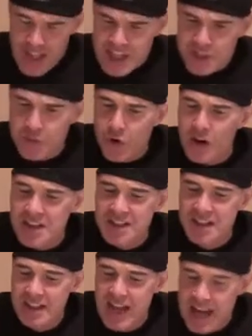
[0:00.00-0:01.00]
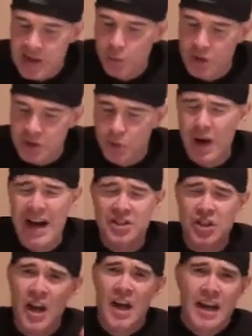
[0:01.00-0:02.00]
As far as tonight, what to
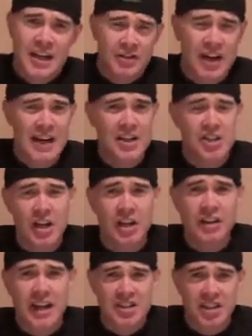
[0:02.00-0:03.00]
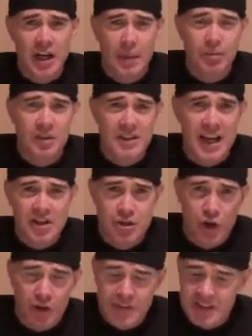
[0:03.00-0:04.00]
watch, your NHL gets a couple of days
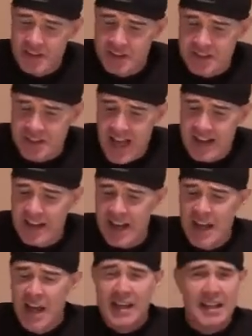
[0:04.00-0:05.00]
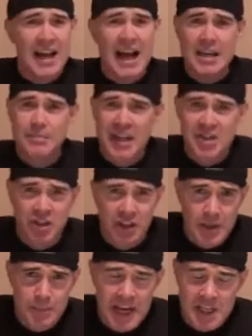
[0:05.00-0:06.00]
off until Saturday. You got your Major
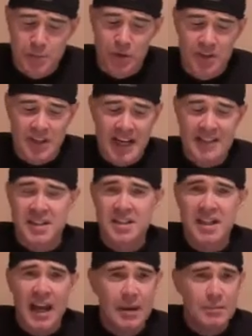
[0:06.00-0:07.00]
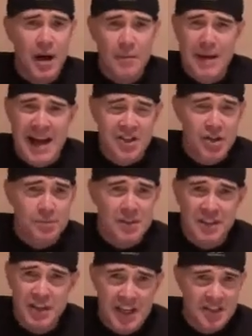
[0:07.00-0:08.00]
League Baseball tonight. The same matchups
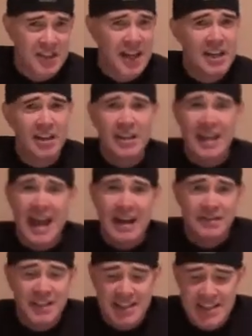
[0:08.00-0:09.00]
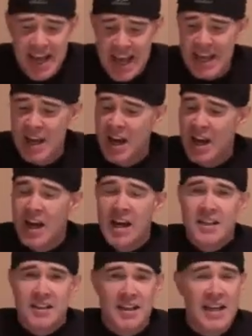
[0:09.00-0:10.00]
as yesterday you're going to have today.
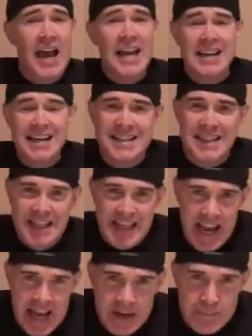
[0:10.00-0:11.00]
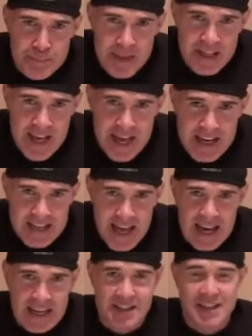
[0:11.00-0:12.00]
Tonight is an NBA
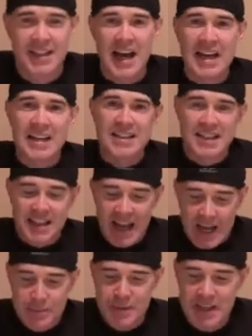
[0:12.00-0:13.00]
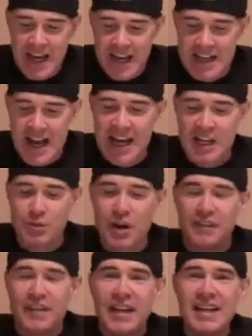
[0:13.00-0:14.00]
night. Tonight is an NBA night. You
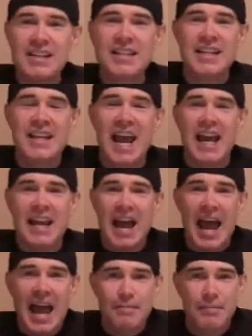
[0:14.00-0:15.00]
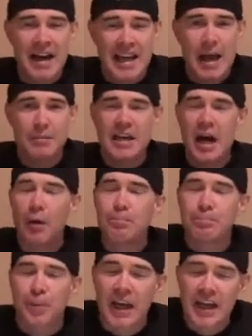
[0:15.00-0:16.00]
have Indiana at Miami, a
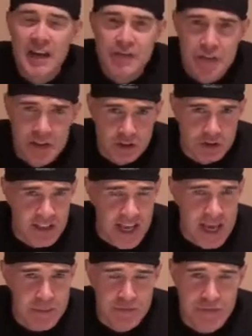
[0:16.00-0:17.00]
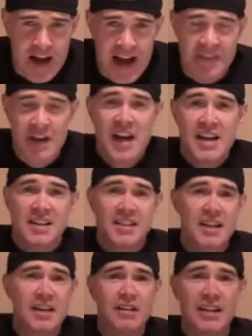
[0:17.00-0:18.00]
pivotal Game 5.
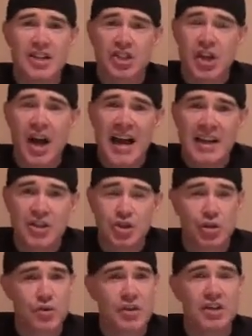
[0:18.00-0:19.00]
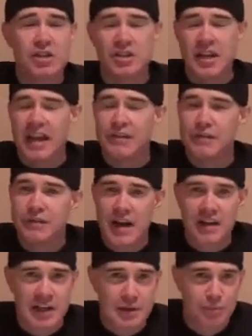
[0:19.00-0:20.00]
Series tied at 2. This is a
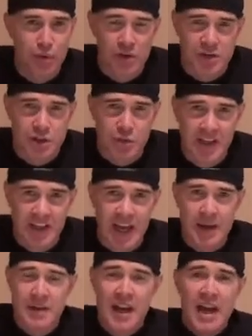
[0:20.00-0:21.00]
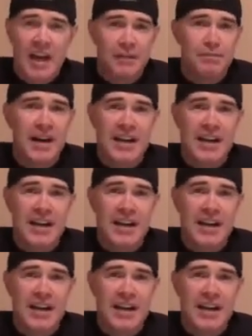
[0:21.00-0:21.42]
very important swing game. If